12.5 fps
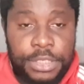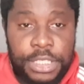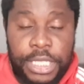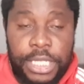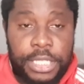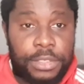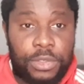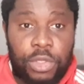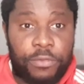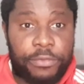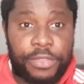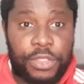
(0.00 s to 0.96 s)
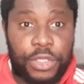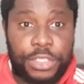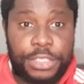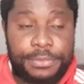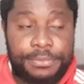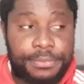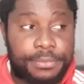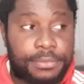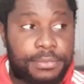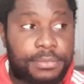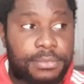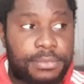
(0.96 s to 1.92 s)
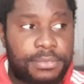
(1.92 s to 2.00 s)
Yeah, not very good.
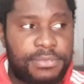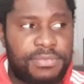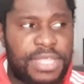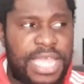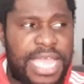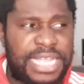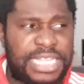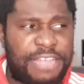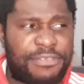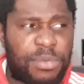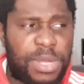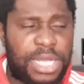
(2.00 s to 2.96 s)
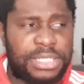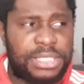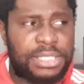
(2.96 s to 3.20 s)
And another